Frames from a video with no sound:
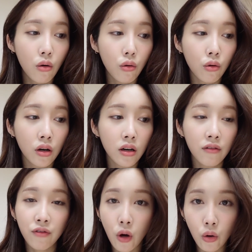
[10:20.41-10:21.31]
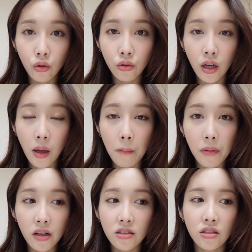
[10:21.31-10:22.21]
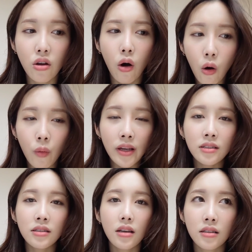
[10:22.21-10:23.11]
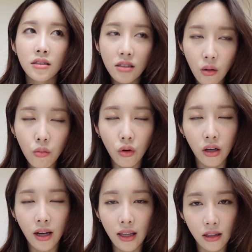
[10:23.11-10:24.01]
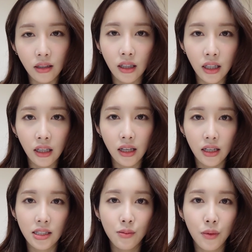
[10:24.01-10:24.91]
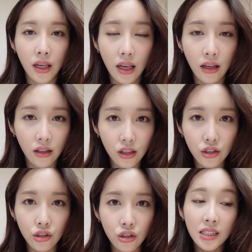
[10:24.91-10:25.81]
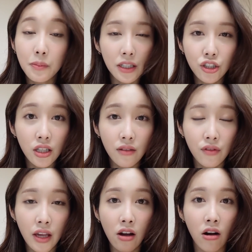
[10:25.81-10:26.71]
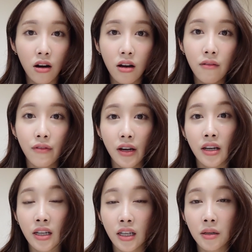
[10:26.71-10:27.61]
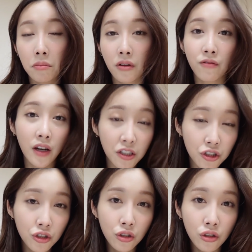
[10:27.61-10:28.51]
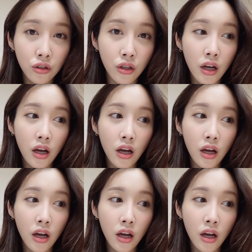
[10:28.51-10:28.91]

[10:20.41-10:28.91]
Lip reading: or phone, because there's always someone at the clinic that can speak English, especially if they are a very professional,